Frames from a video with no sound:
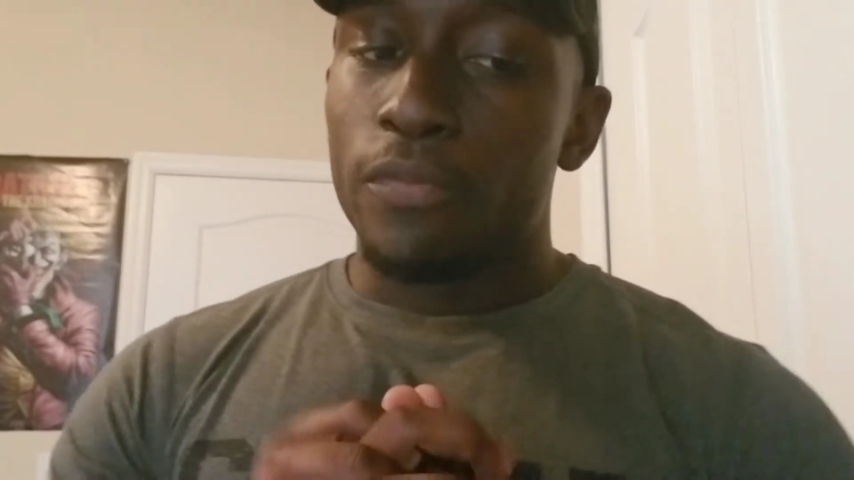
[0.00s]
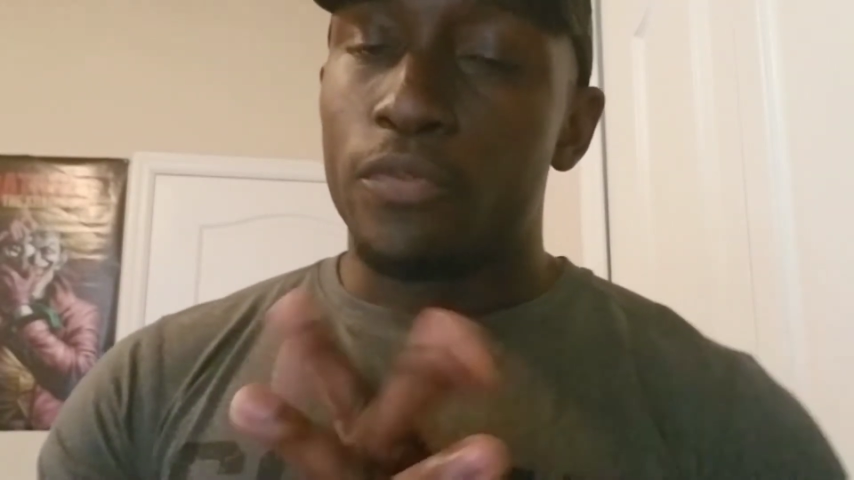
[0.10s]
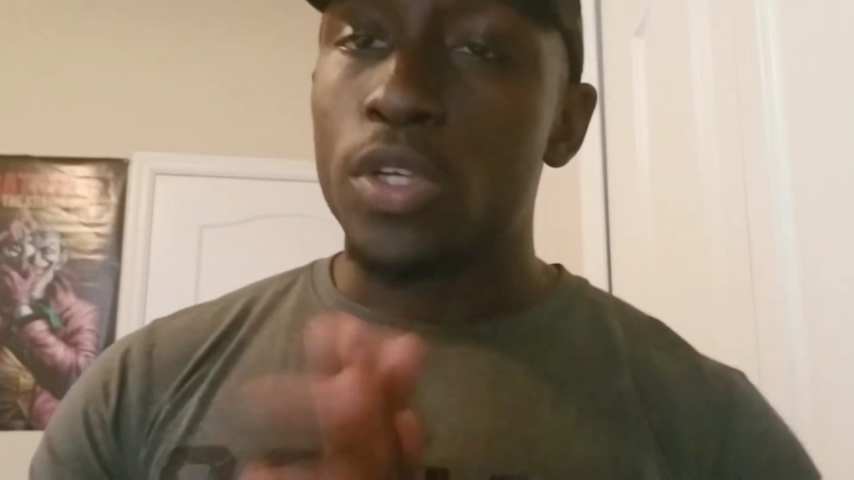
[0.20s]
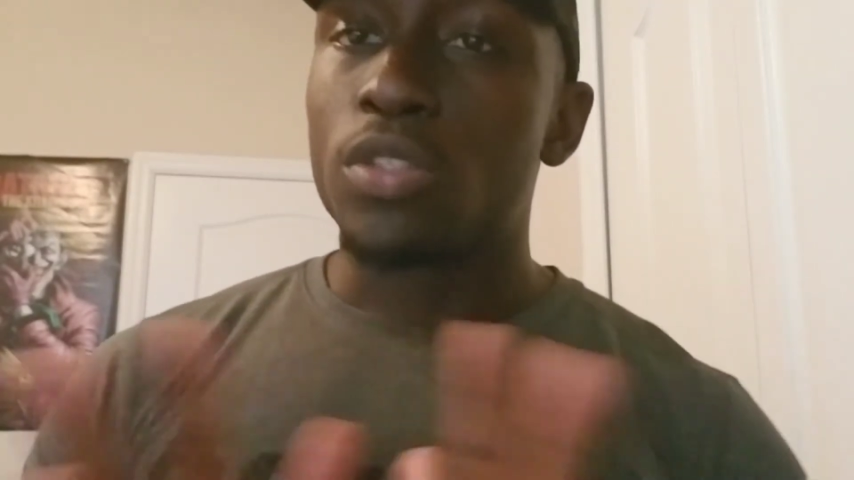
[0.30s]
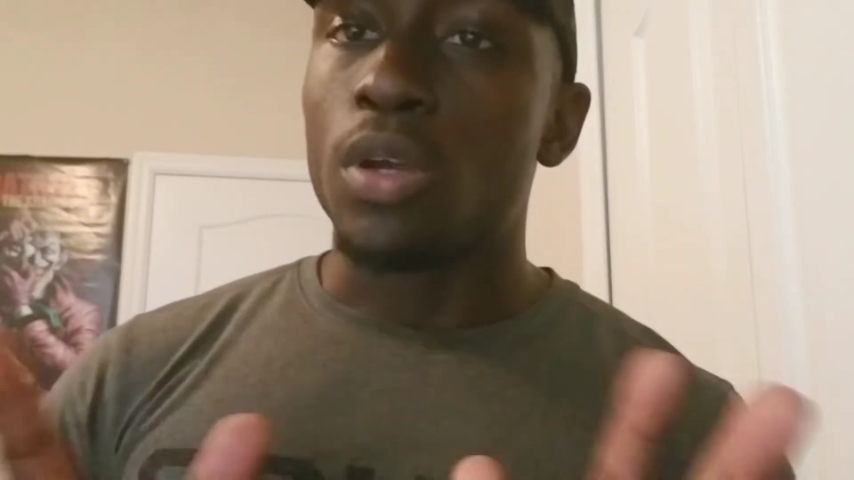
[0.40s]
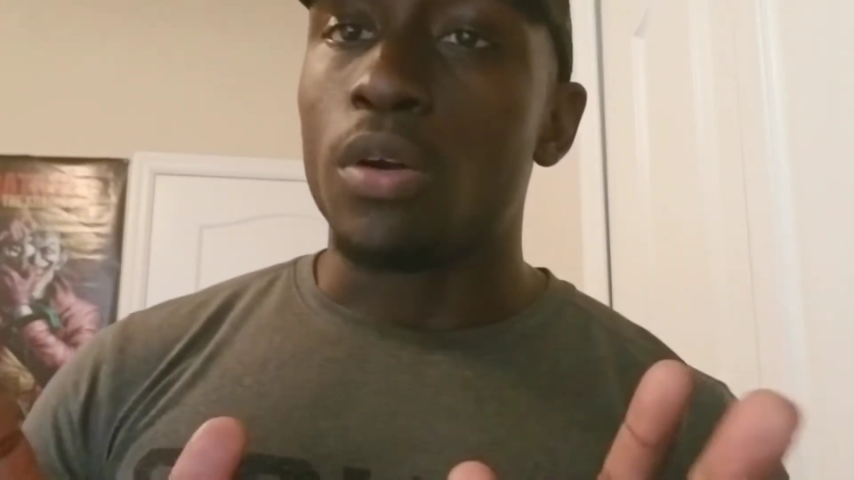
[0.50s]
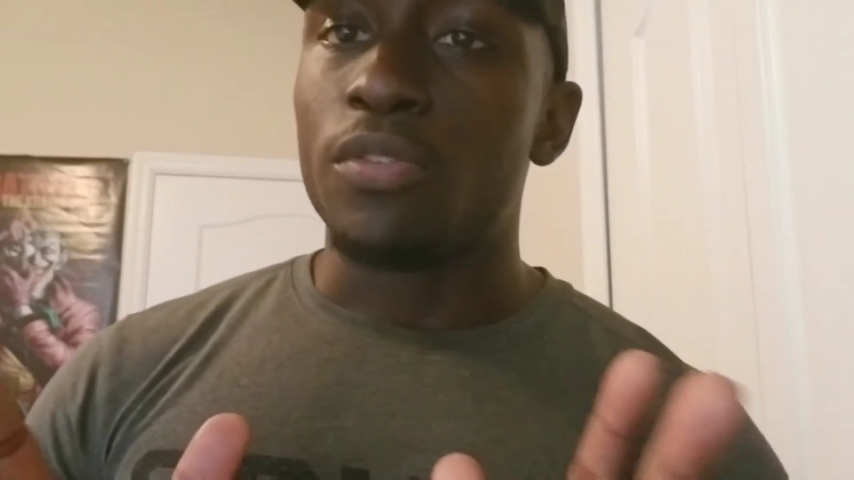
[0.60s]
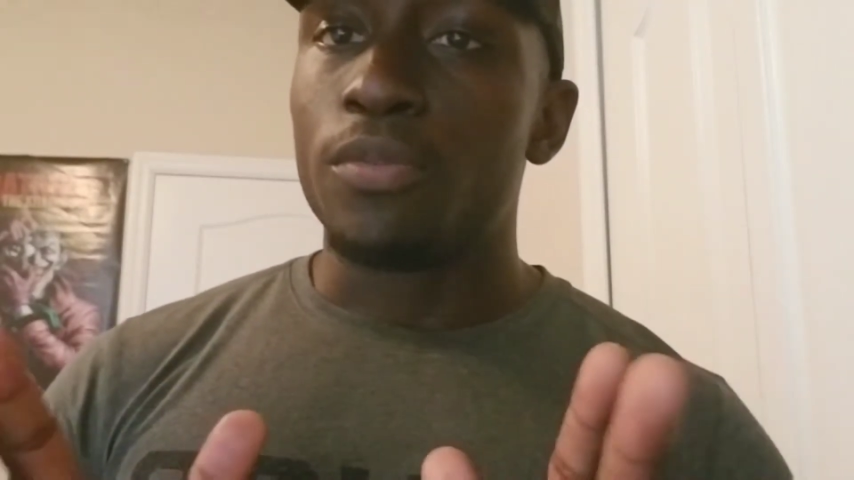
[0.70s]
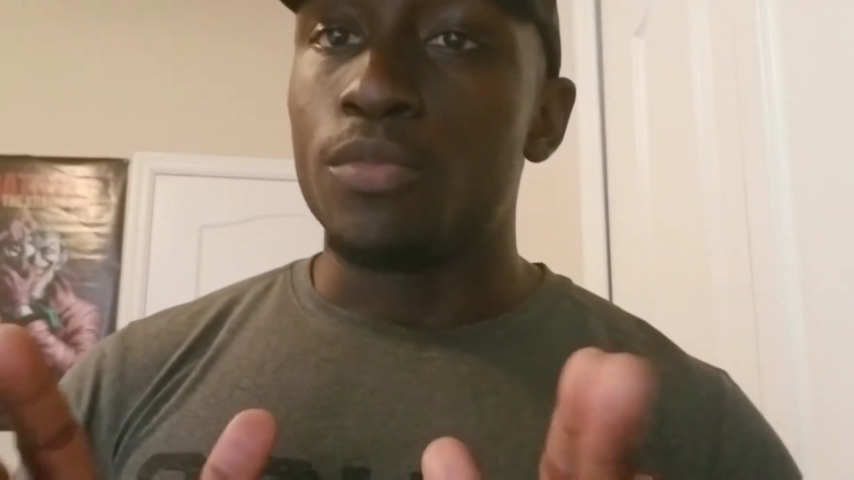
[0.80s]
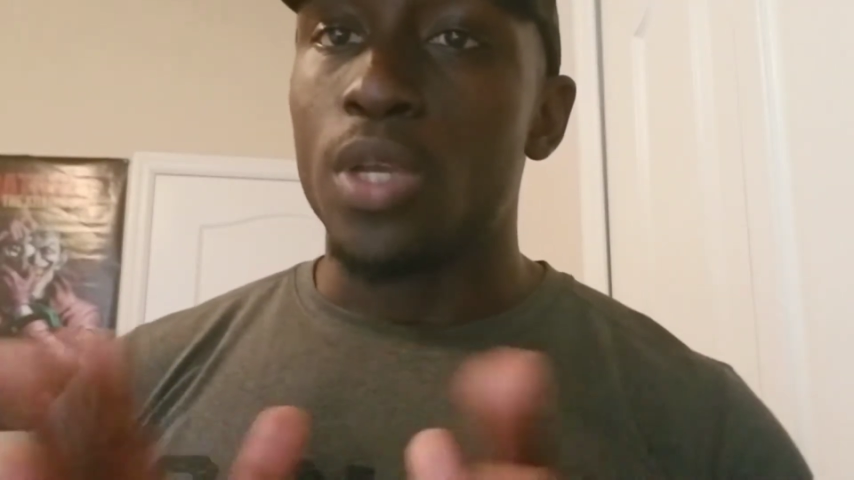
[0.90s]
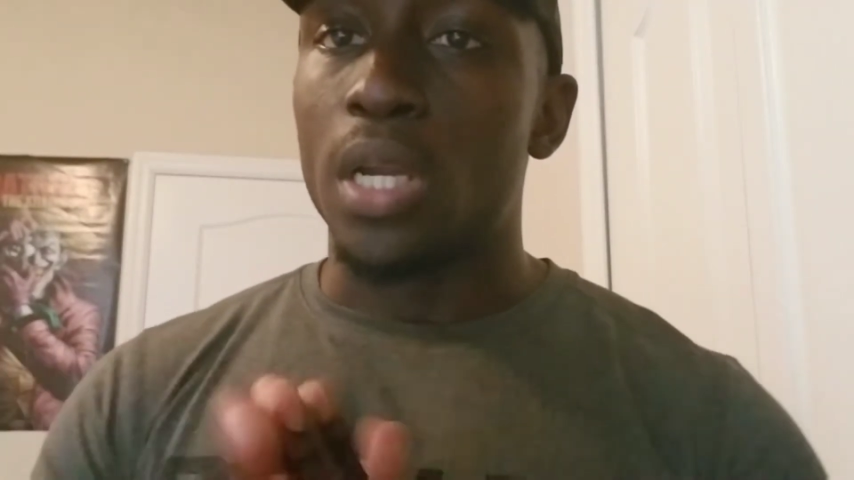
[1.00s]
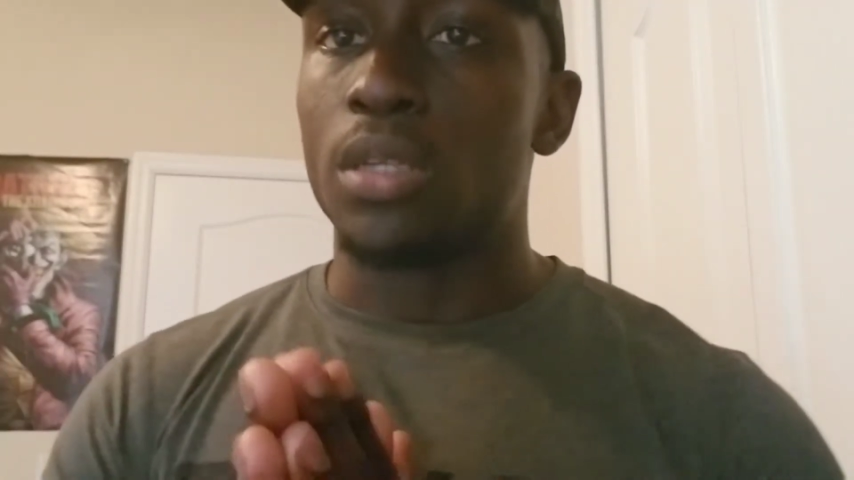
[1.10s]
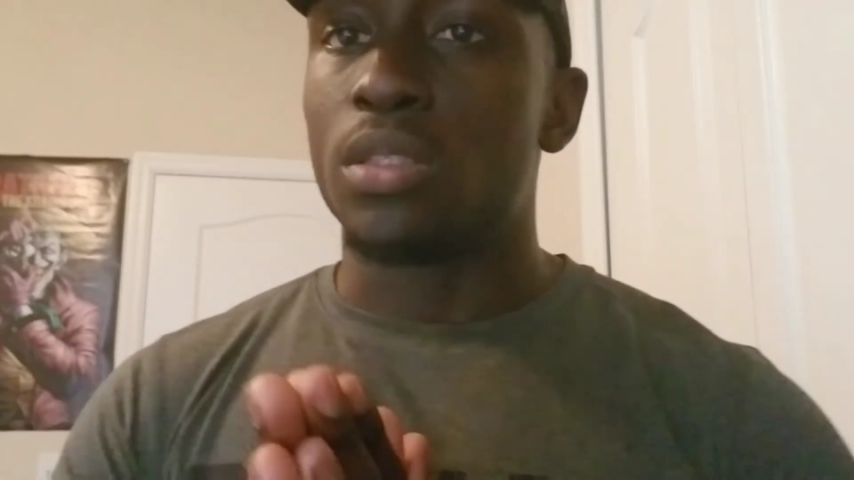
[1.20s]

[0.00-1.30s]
First off, you got to